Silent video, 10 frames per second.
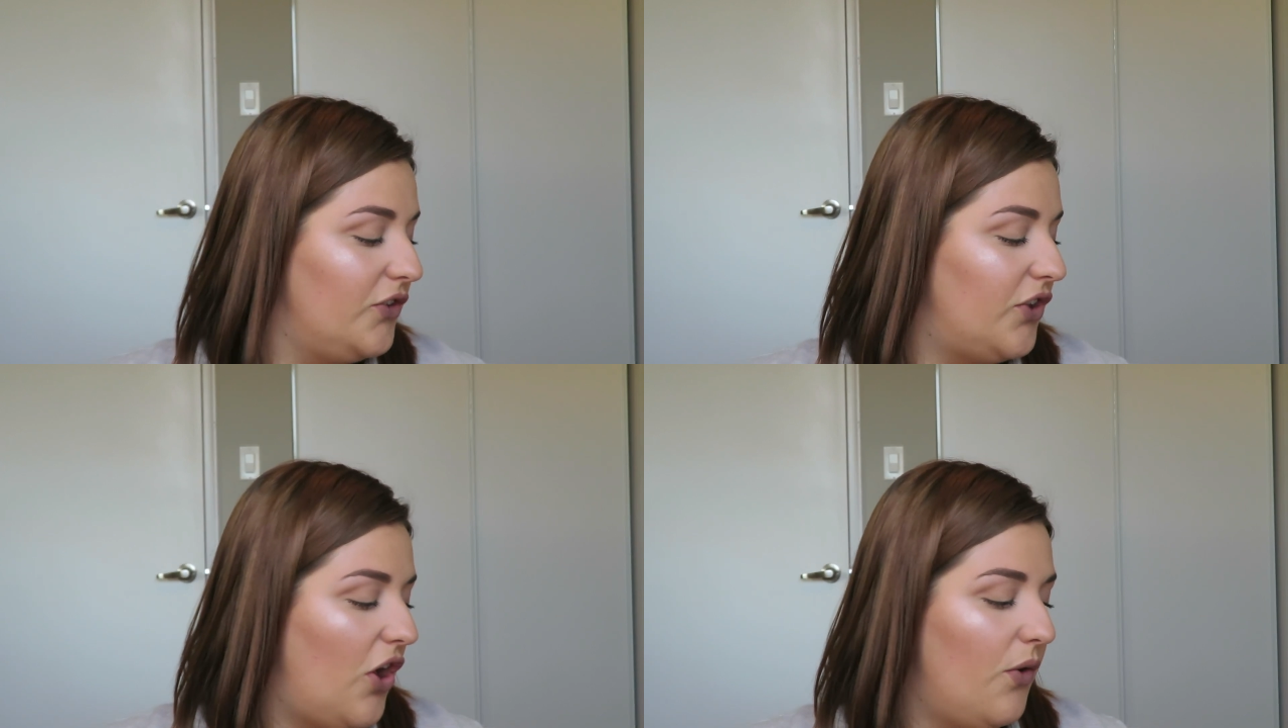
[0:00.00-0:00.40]

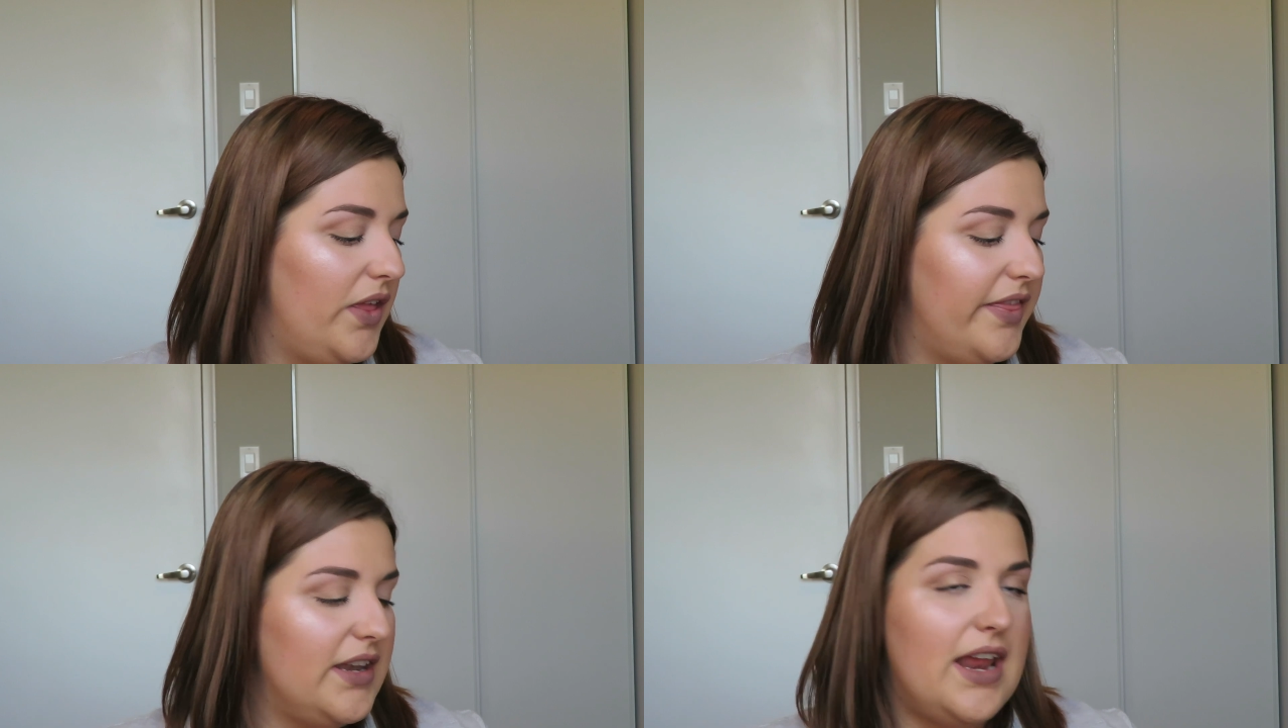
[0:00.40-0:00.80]

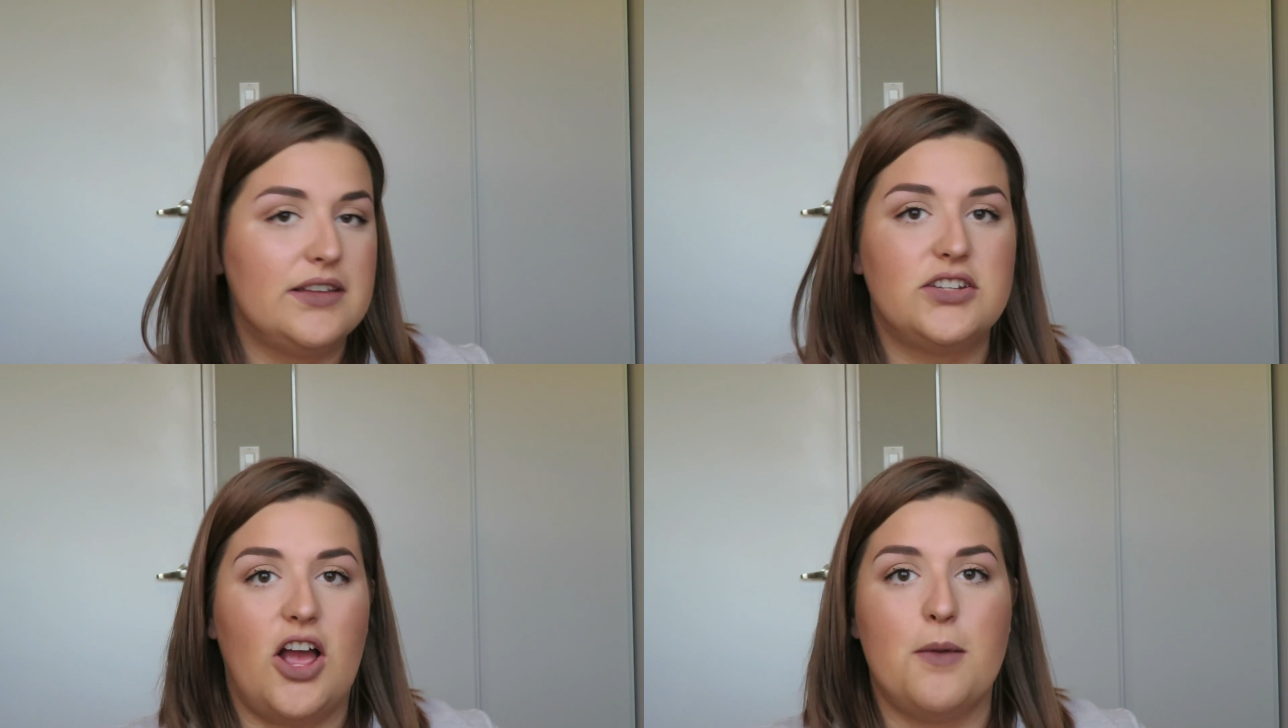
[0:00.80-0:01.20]
So the
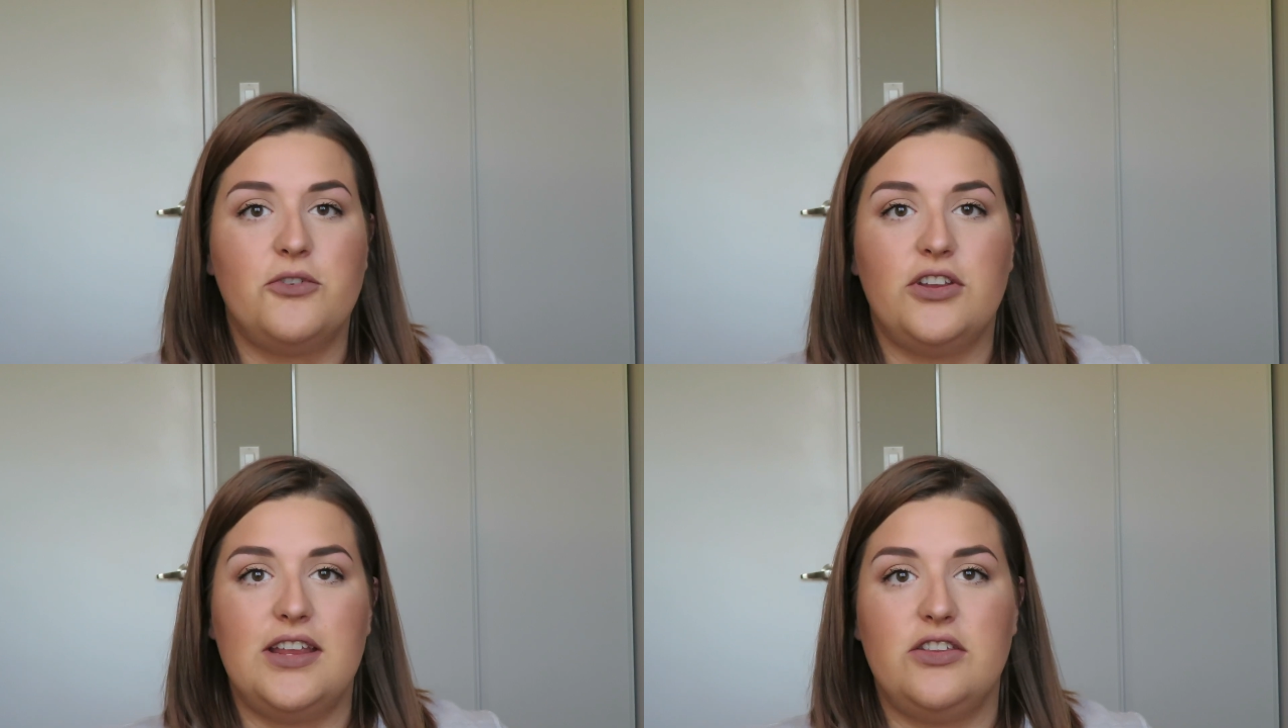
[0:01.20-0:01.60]
next
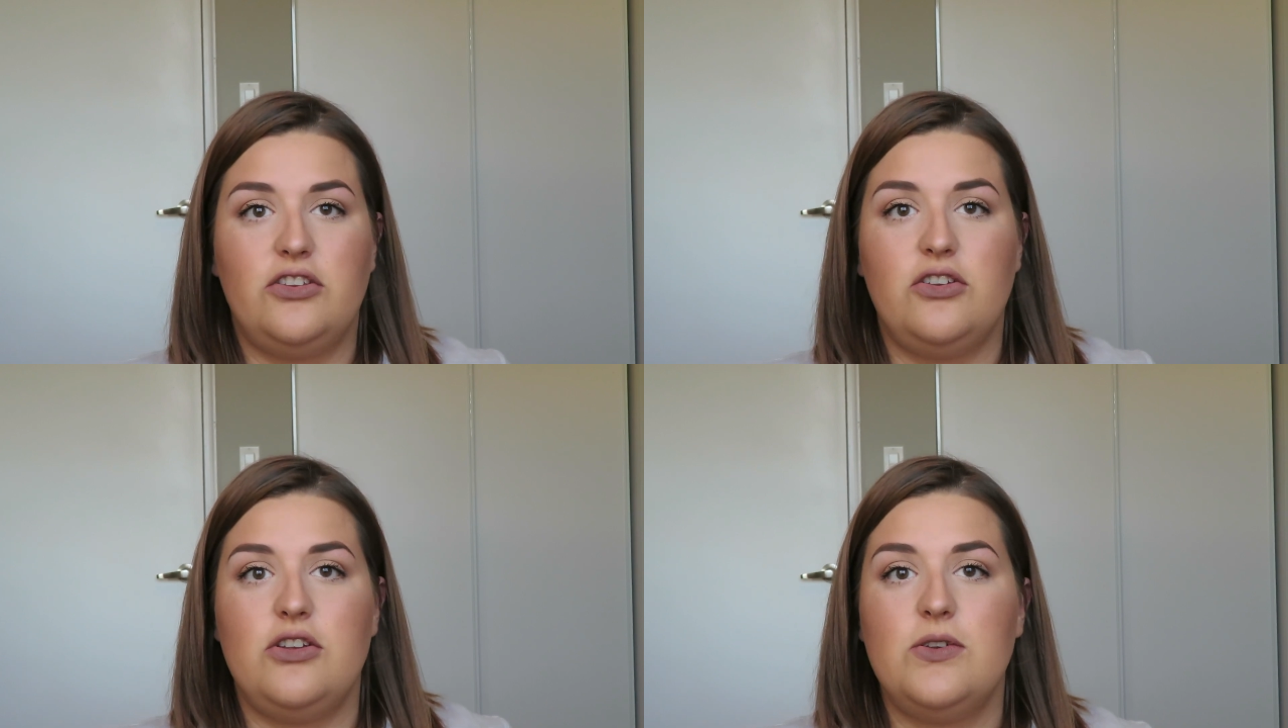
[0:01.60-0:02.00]
option is
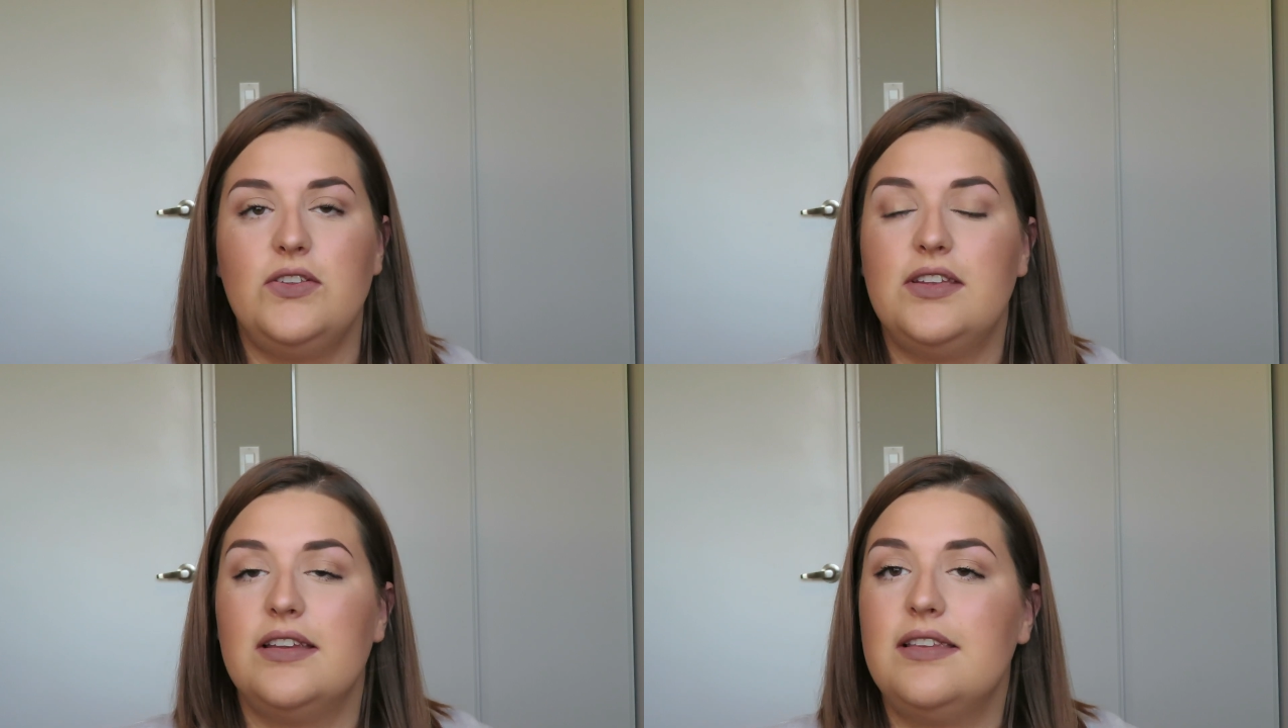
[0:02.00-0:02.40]
to
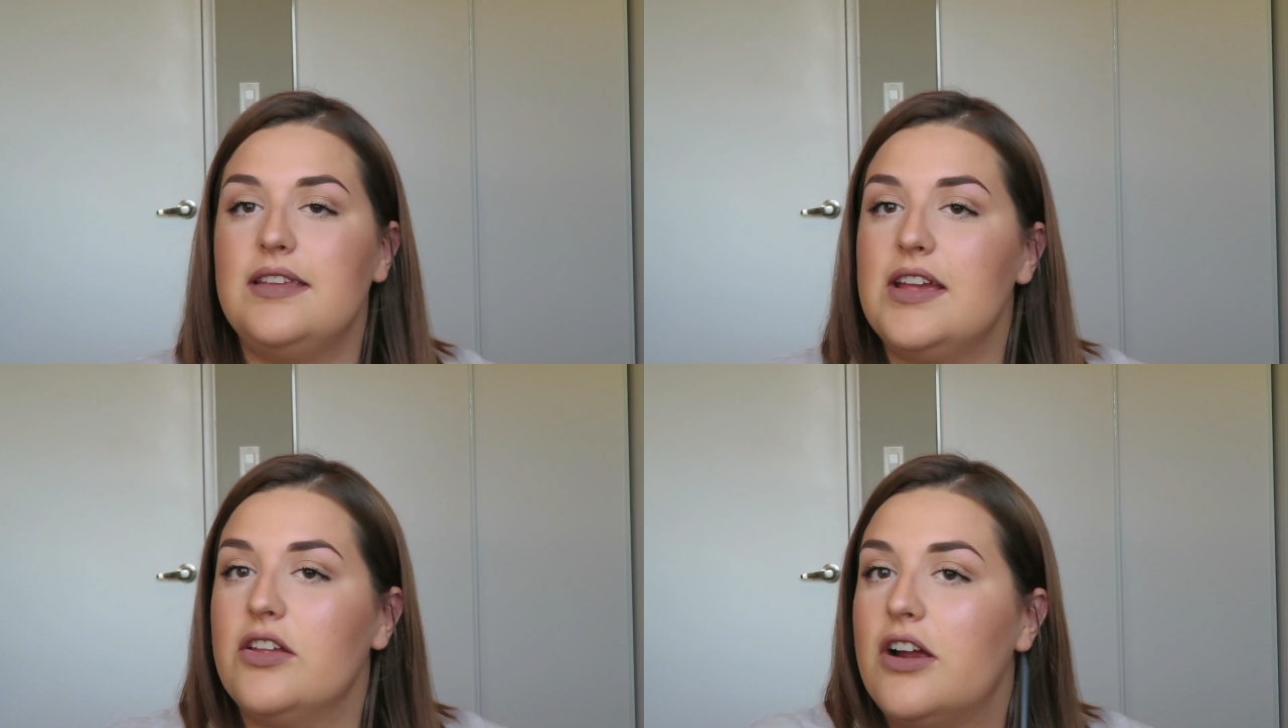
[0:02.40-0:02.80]
use
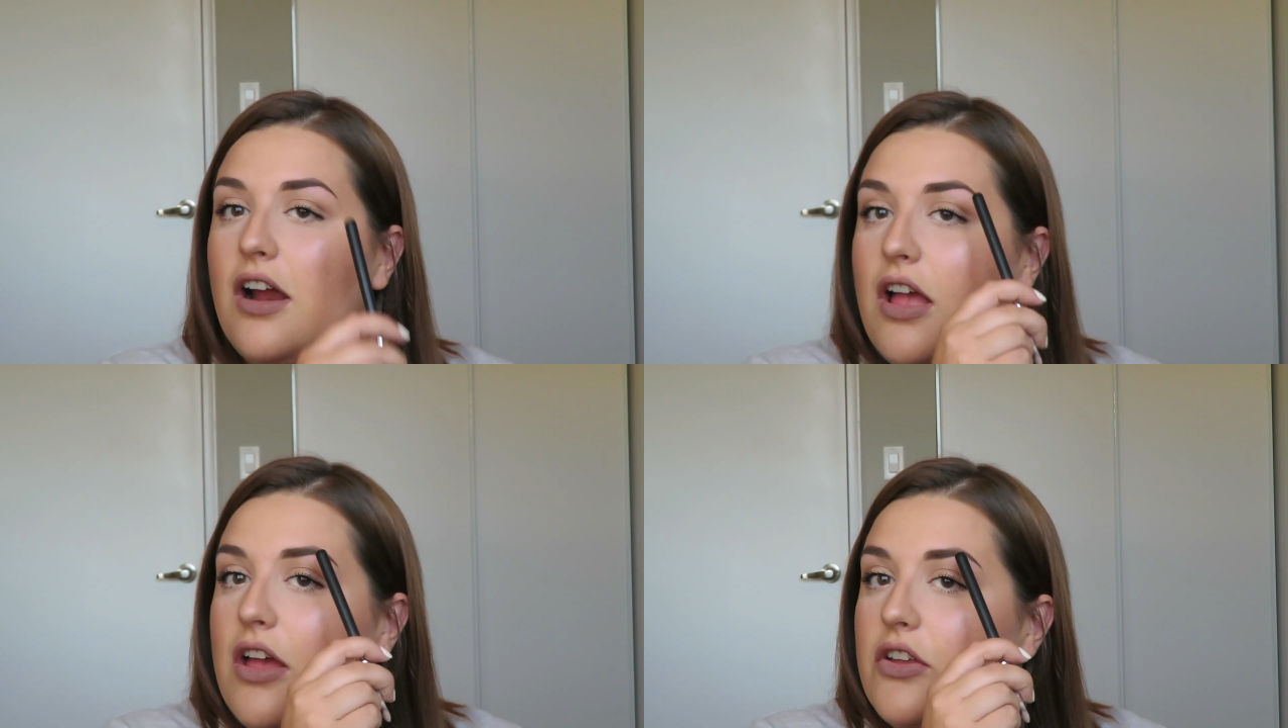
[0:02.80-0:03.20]

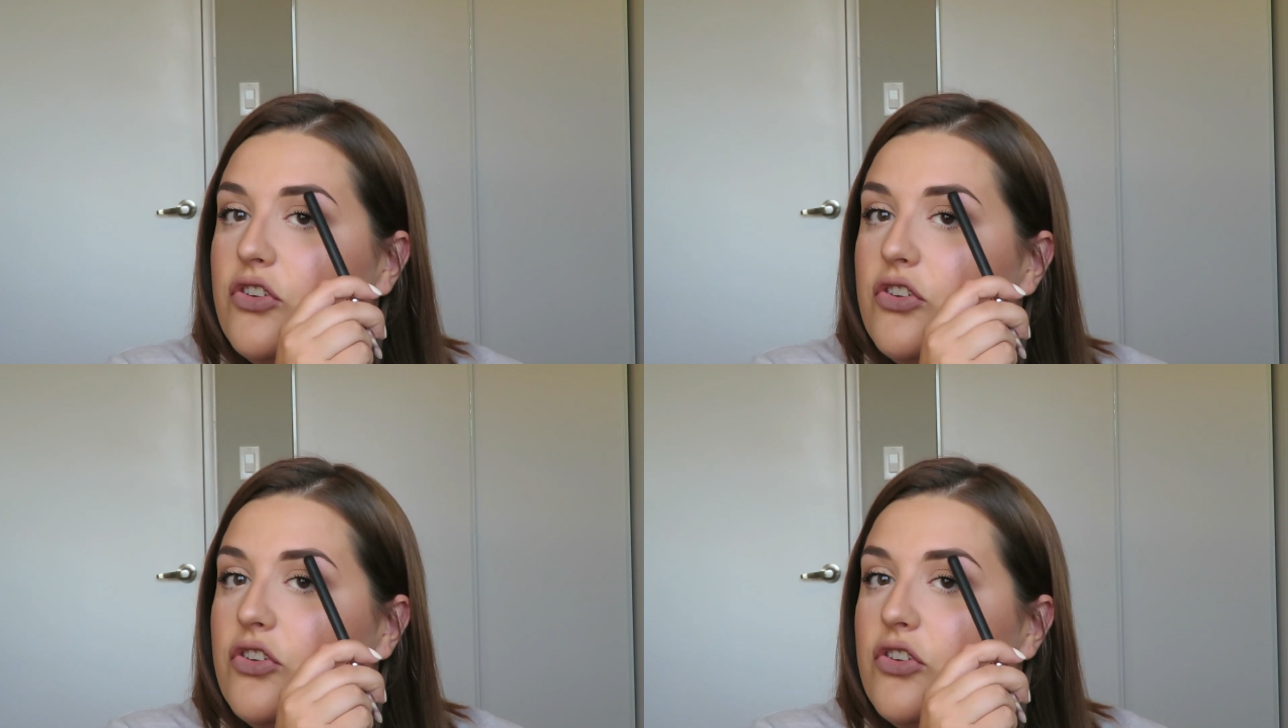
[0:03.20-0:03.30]
concealer